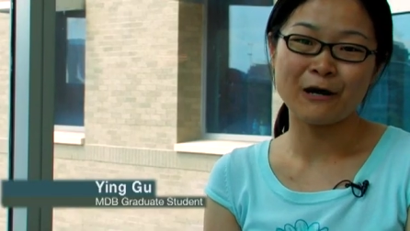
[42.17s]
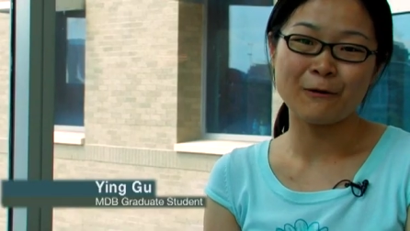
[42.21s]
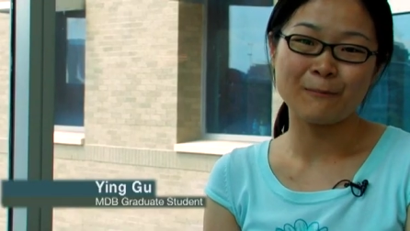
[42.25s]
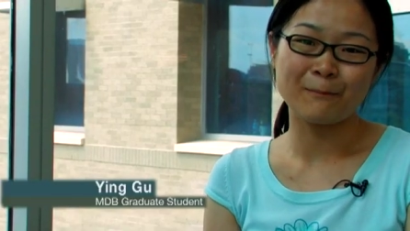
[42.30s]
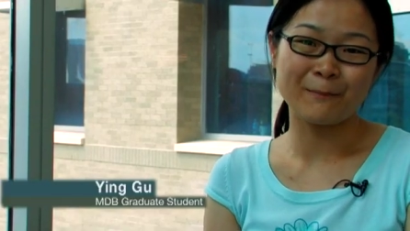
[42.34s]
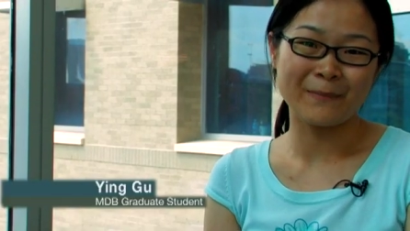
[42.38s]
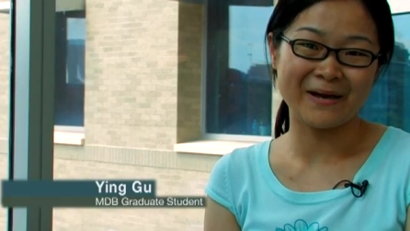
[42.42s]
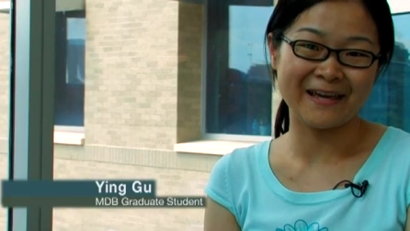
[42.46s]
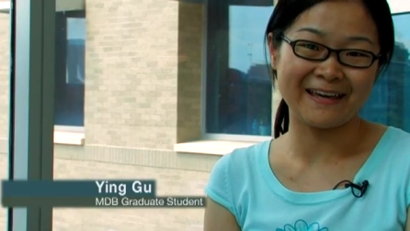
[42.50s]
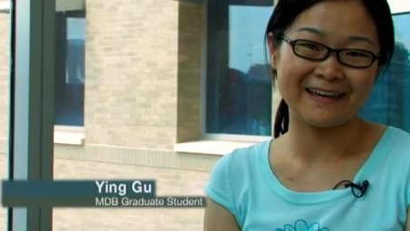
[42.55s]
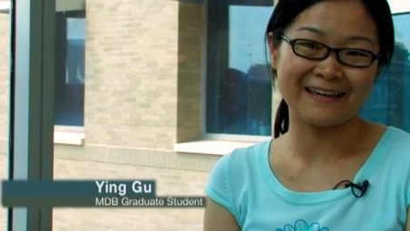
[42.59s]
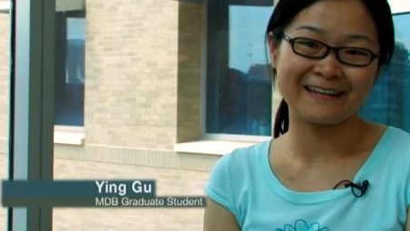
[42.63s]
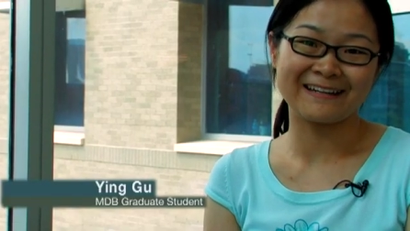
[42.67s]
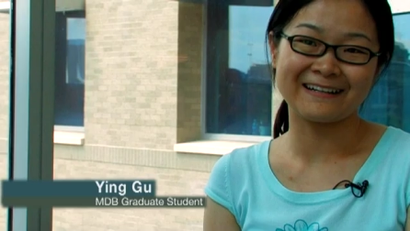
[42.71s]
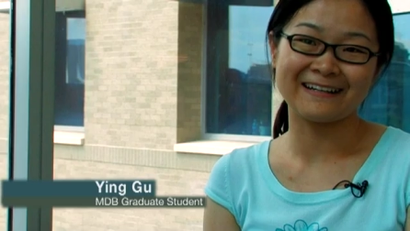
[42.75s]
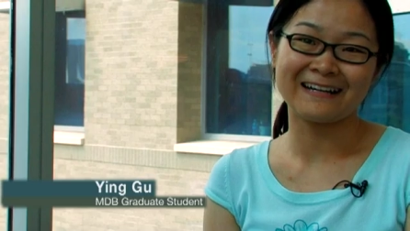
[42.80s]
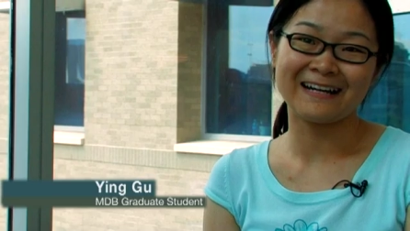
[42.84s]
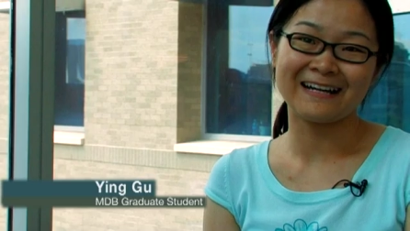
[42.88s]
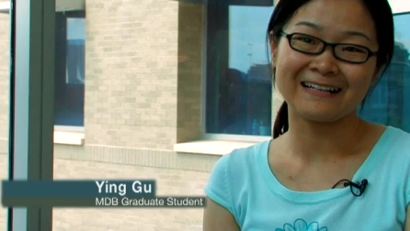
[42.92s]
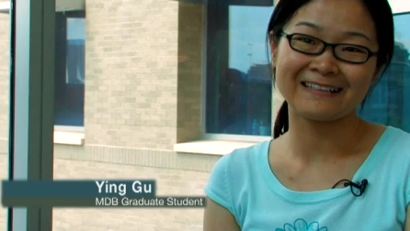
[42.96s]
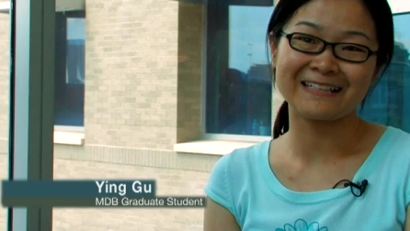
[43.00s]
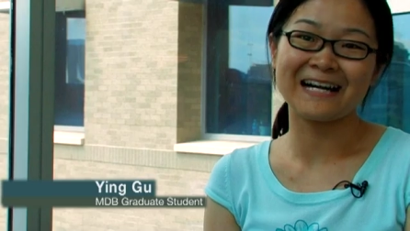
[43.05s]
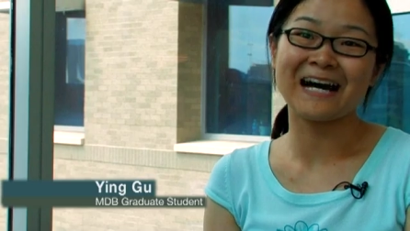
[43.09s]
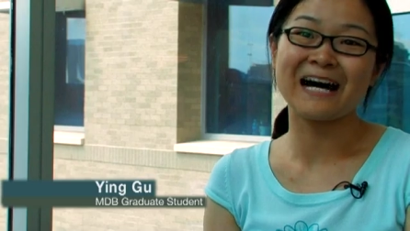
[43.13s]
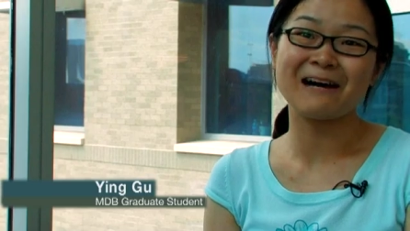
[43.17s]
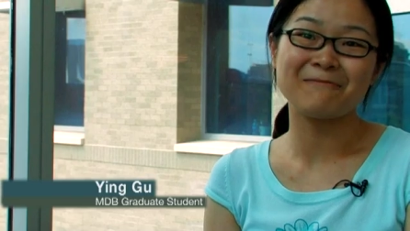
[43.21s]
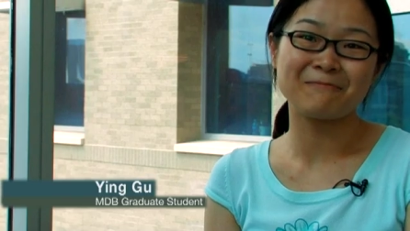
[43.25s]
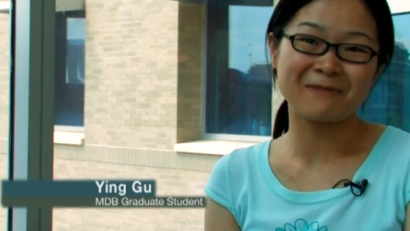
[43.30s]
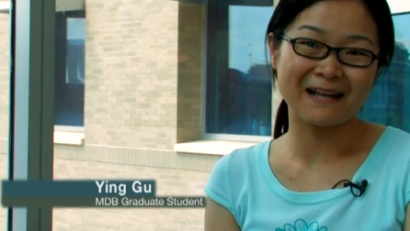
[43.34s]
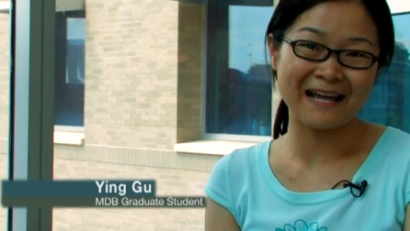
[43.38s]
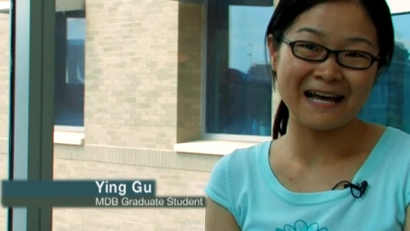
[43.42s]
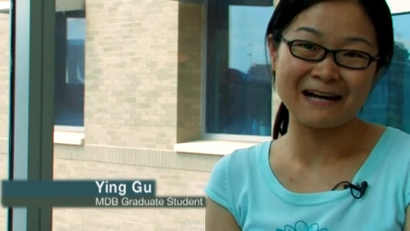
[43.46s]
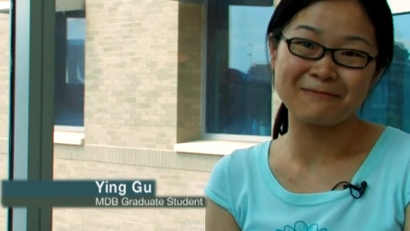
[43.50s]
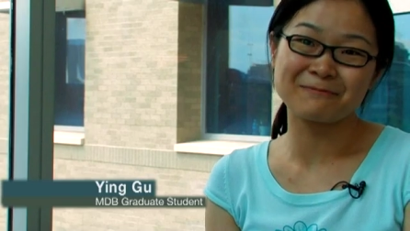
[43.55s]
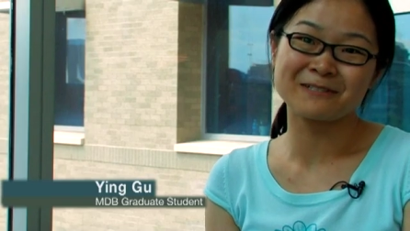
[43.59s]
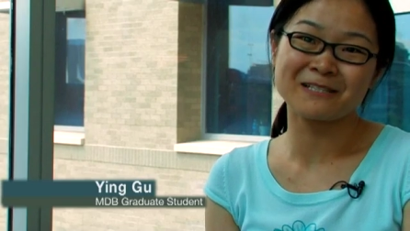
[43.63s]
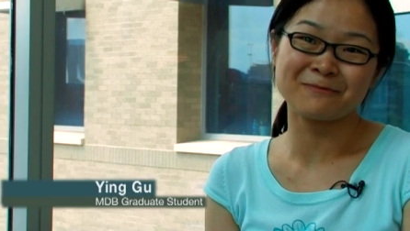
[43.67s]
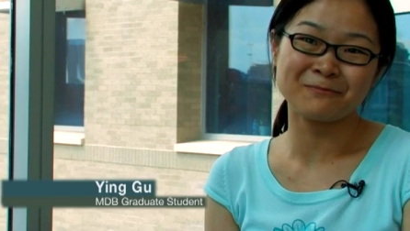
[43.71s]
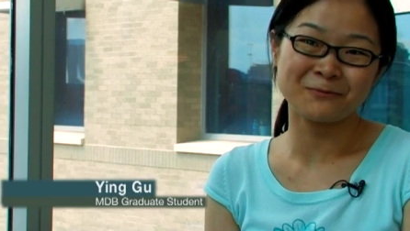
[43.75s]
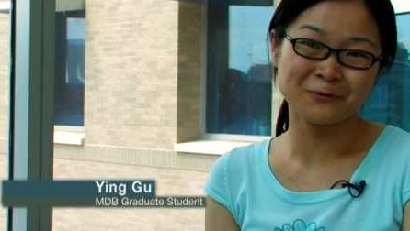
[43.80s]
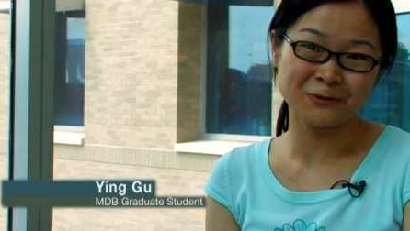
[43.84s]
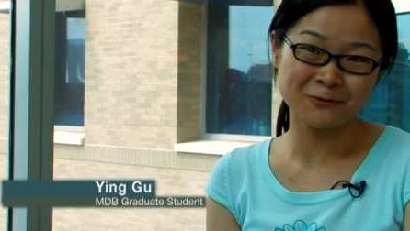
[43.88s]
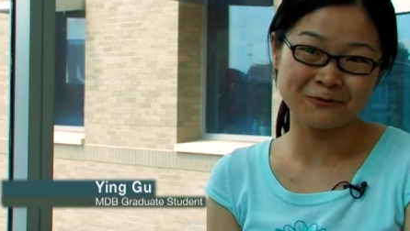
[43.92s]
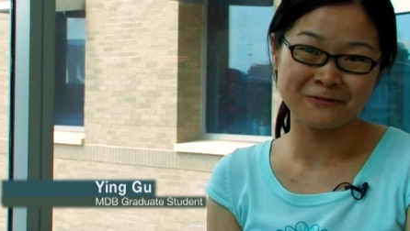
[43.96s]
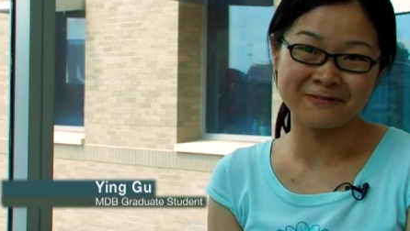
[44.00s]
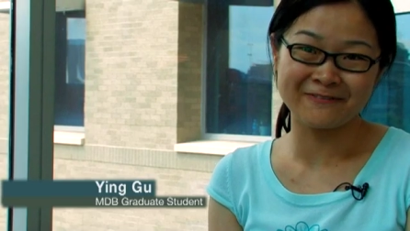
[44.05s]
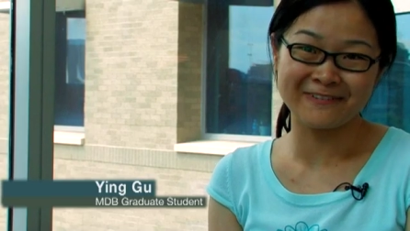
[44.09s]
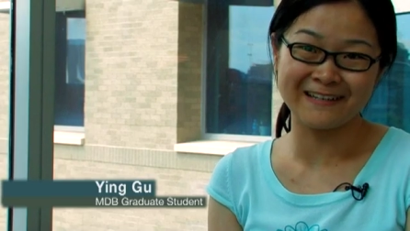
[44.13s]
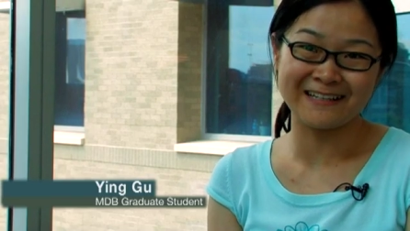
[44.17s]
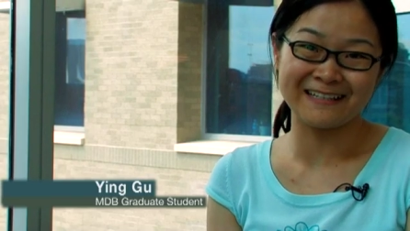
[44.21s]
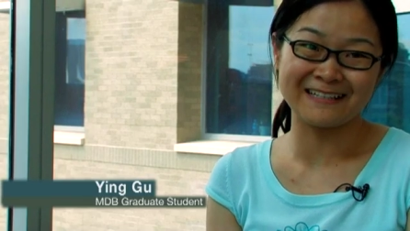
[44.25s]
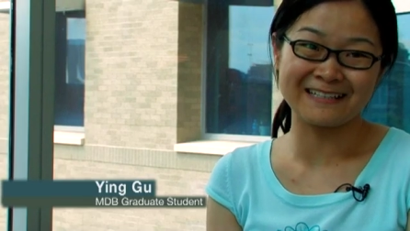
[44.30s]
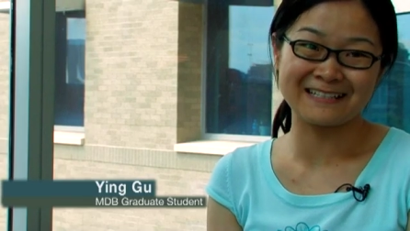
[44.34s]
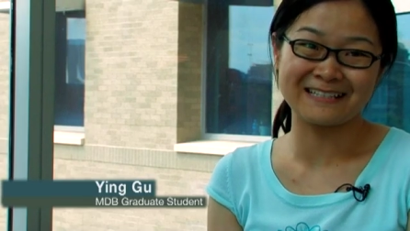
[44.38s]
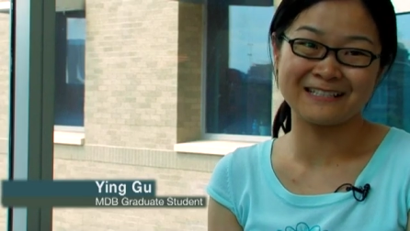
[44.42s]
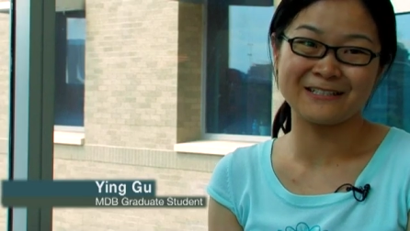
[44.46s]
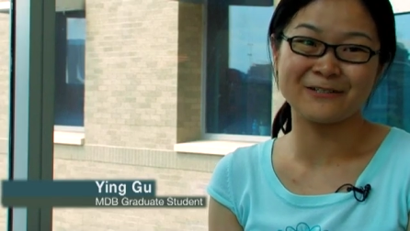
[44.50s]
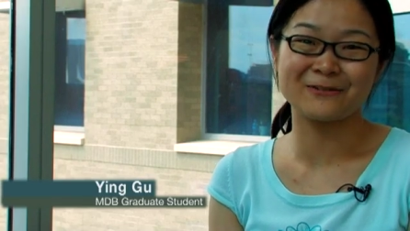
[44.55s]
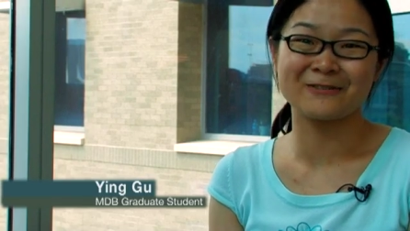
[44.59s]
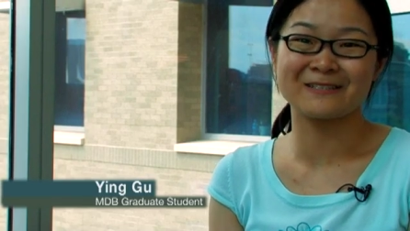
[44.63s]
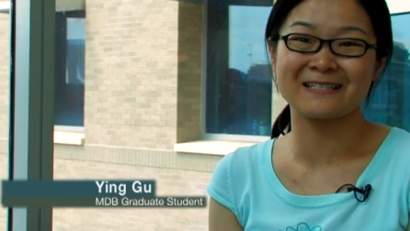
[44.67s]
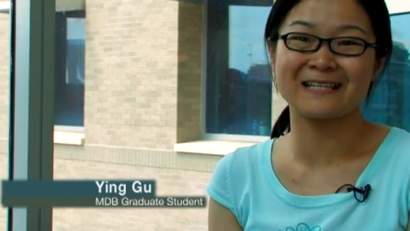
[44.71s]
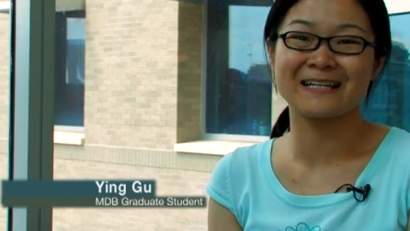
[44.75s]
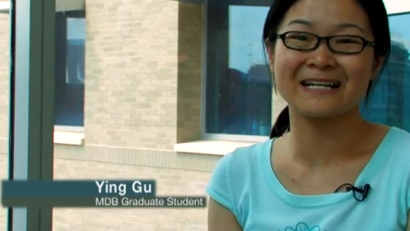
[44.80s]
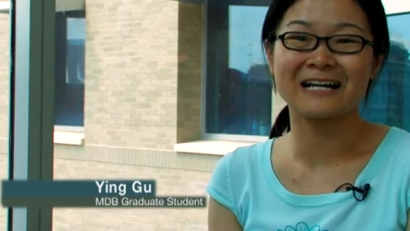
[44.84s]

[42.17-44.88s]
make time-lapse movies using